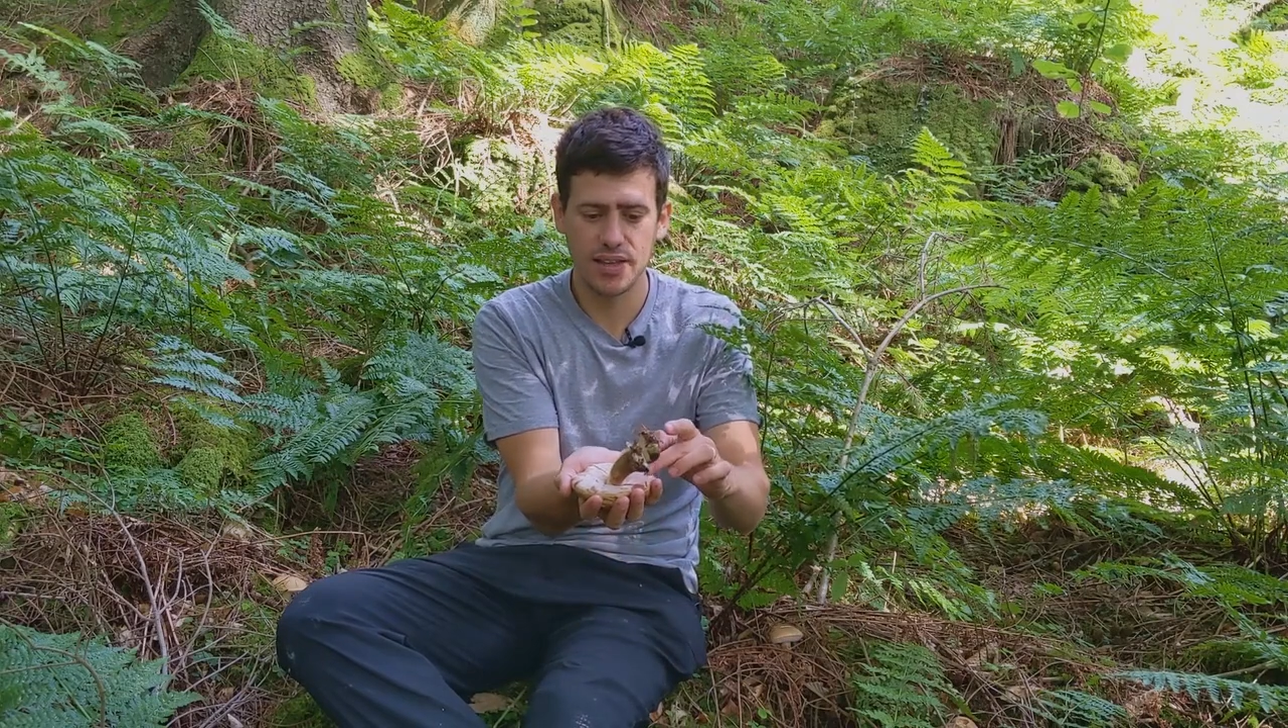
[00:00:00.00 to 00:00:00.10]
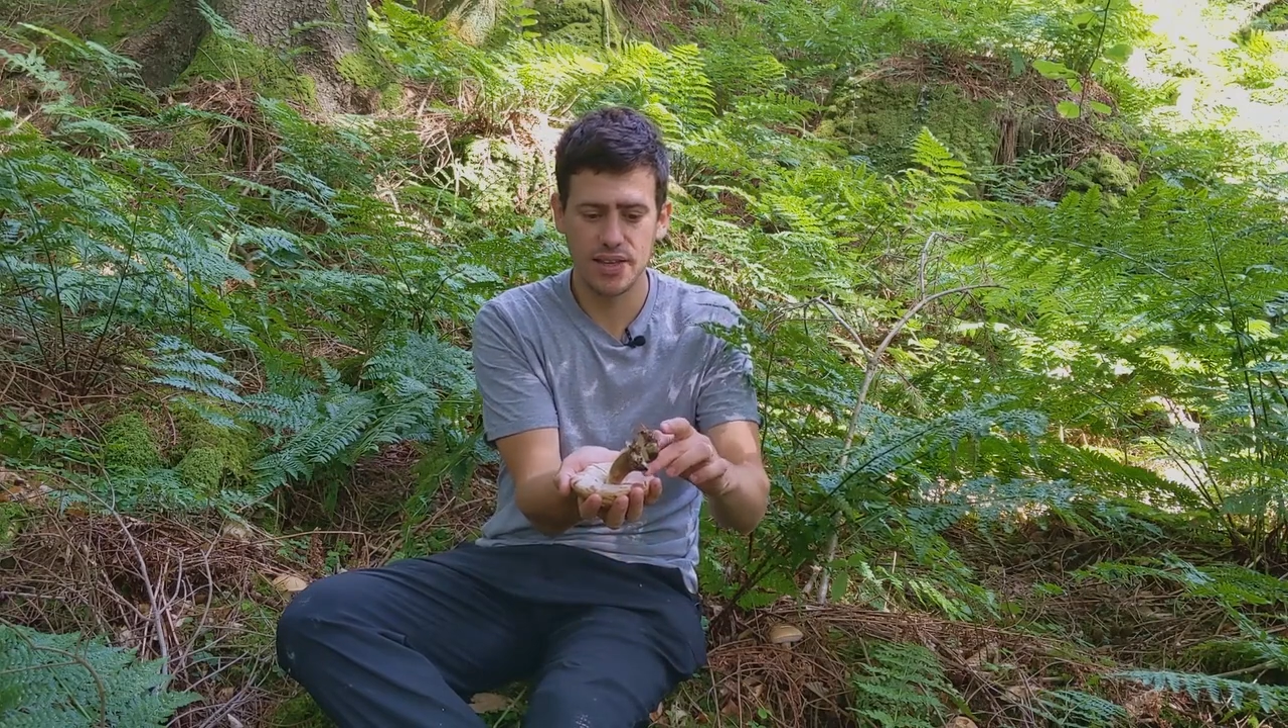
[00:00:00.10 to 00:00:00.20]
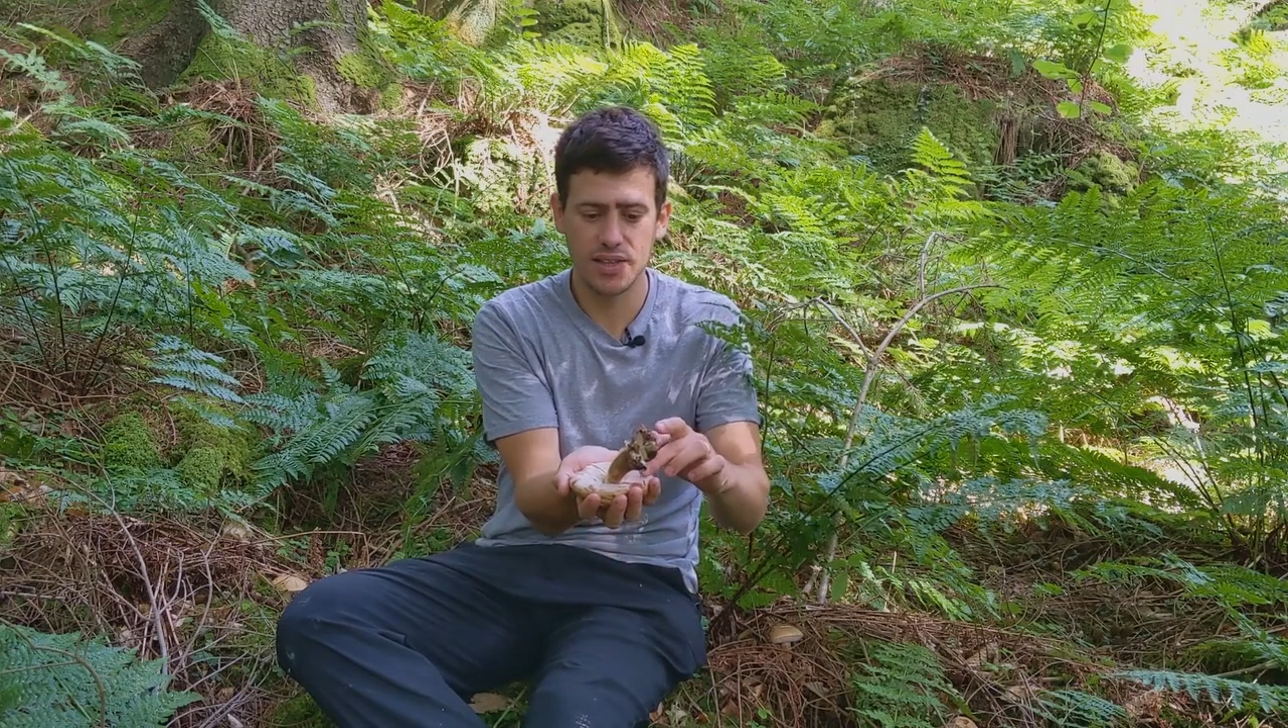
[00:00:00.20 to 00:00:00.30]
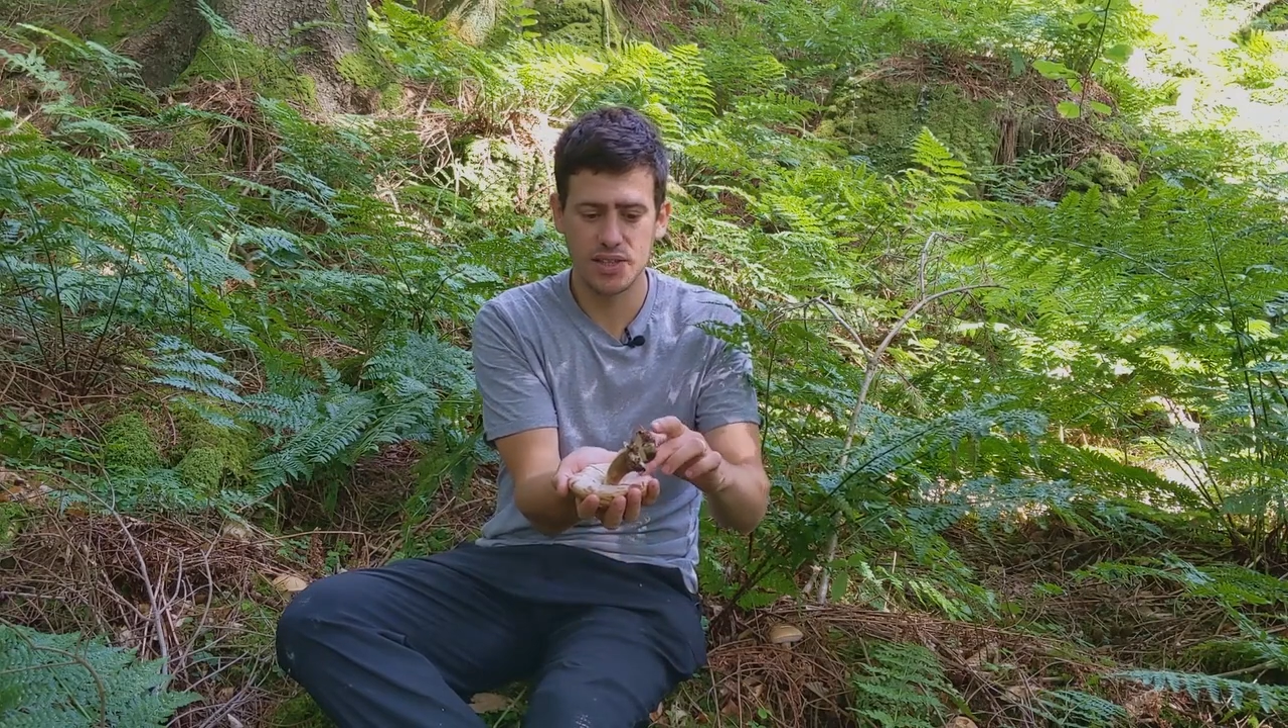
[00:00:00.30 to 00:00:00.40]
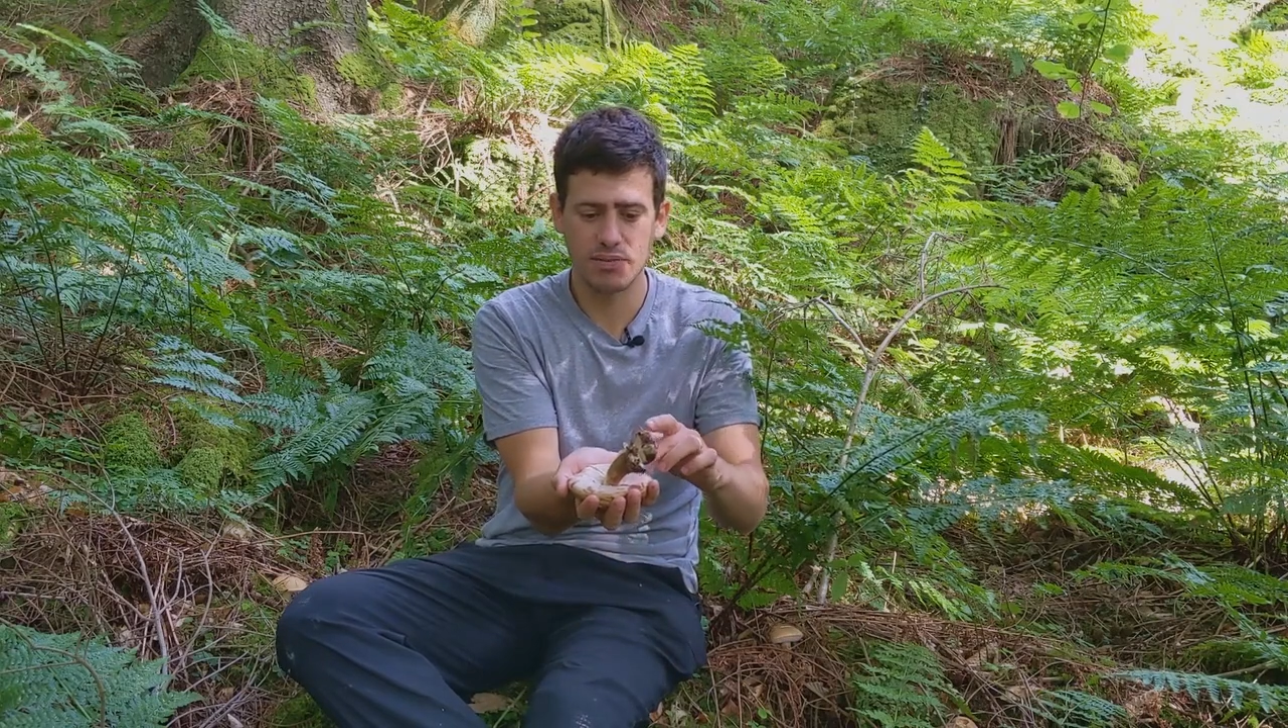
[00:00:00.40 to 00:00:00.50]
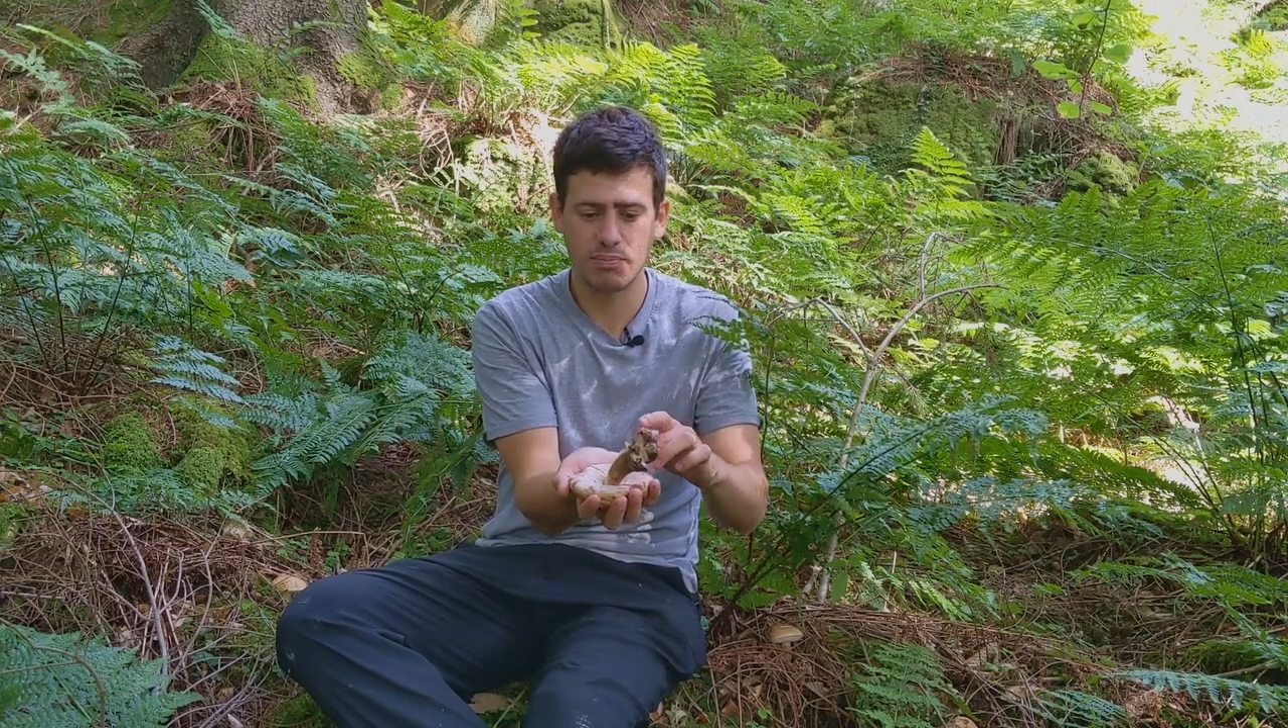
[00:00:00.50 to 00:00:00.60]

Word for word: this